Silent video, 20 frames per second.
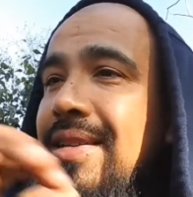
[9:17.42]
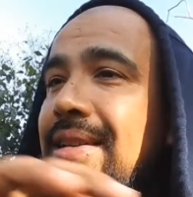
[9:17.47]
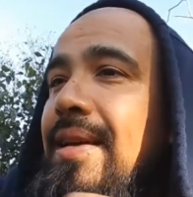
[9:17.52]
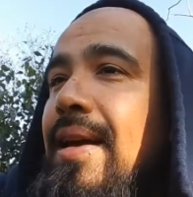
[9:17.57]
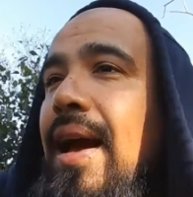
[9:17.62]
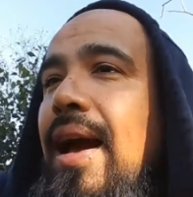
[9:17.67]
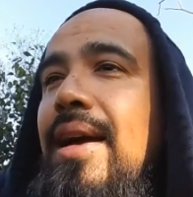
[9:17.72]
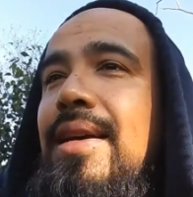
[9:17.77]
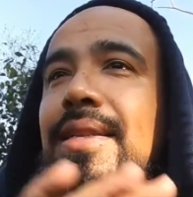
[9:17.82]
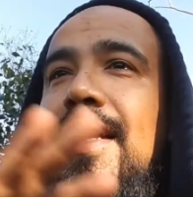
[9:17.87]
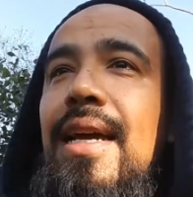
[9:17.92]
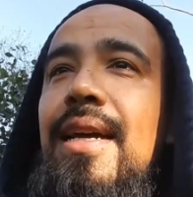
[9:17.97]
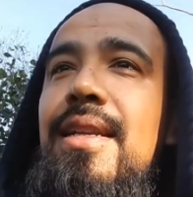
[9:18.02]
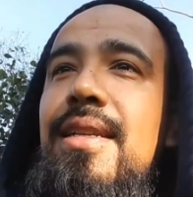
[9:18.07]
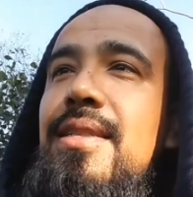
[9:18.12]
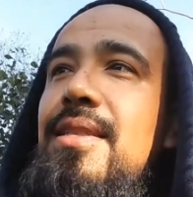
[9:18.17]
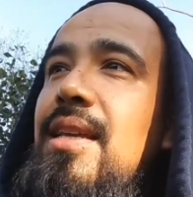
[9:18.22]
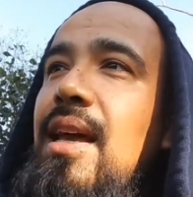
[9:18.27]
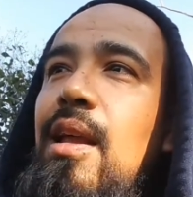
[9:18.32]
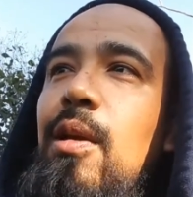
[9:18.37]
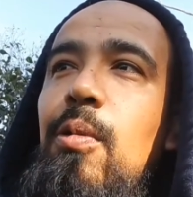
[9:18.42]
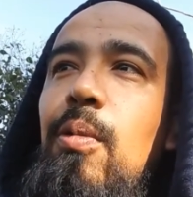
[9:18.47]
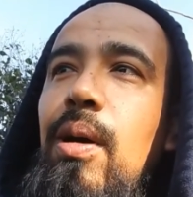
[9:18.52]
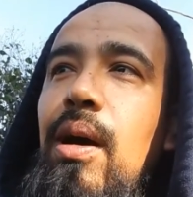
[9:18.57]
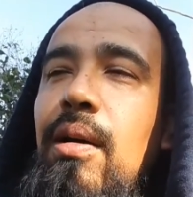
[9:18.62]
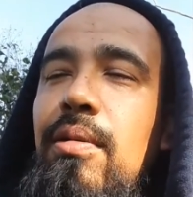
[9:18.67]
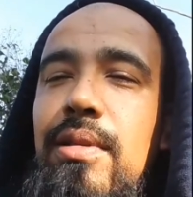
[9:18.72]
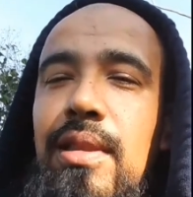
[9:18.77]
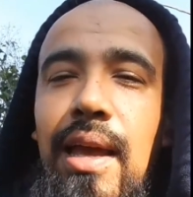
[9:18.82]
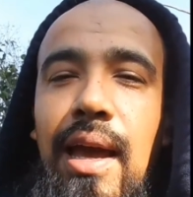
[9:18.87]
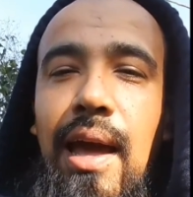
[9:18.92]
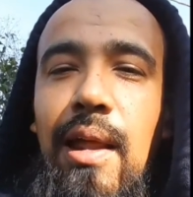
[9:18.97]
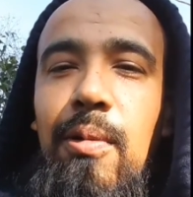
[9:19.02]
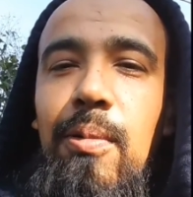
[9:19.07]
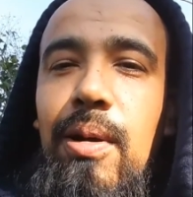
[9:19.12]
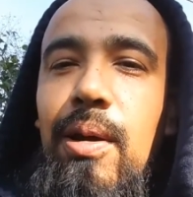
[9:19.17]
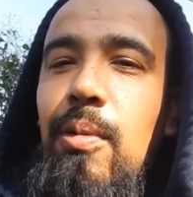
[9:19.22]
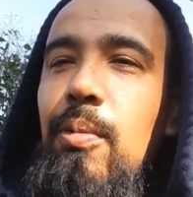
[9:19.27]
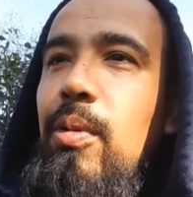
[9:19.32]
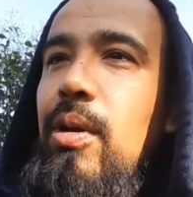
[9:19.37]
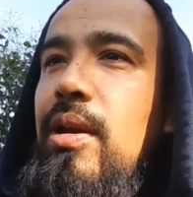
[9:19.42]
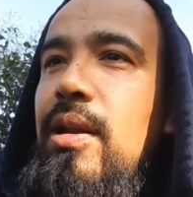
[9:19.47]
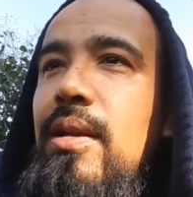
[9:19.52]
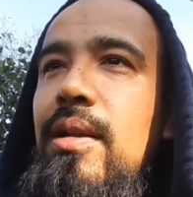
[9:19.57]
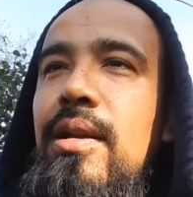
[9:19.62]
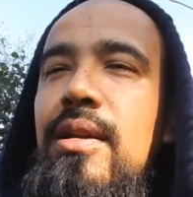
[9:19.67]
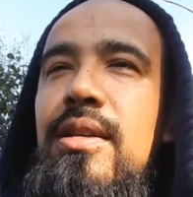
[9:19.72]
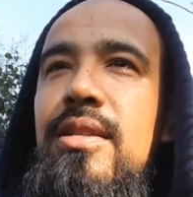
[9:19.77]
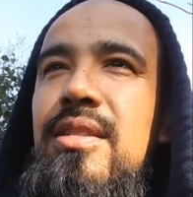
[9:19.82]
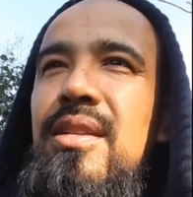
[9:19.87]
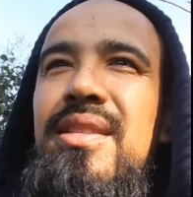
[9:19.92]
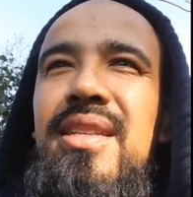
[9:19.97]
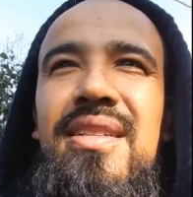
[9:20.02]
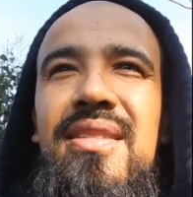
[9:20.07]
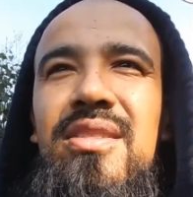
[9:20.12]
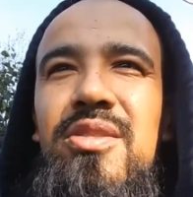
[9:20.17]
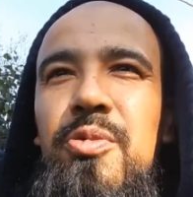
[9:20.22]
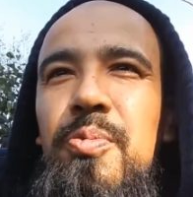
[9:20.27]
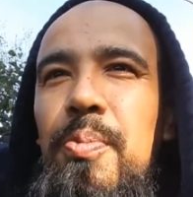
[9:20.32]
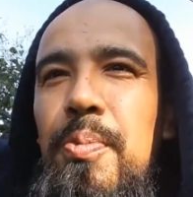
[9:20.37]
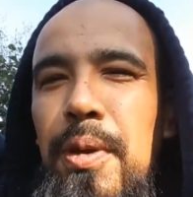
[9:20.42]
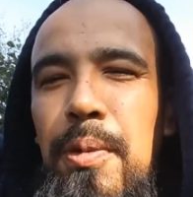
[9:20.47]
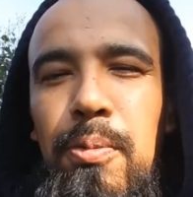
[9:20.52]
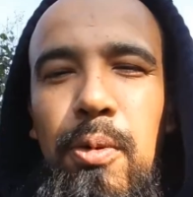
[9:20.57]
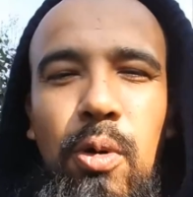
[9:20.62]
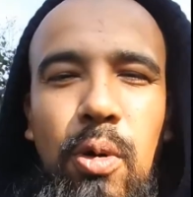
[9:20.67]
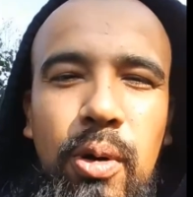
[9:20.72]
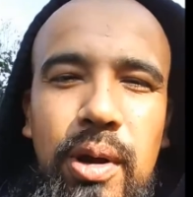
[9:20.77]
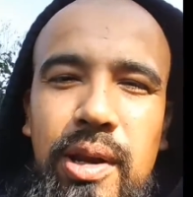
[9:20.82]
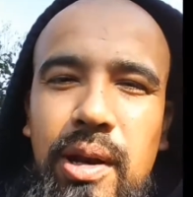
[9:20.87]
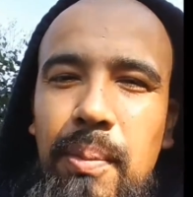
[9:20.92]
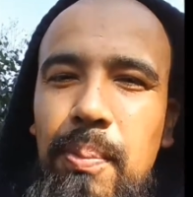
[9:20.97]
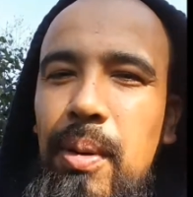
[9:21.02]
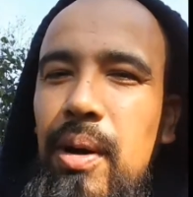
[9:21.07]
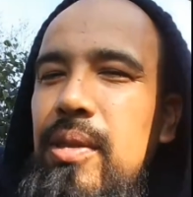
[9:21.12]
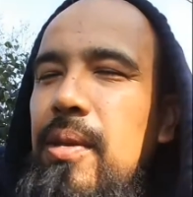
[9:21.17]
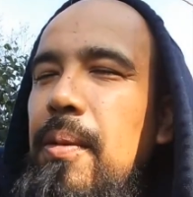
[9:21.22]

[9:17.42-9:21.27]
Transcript: because I couldn't see. I was like, I don't want to run. Sometimes there's people going up on the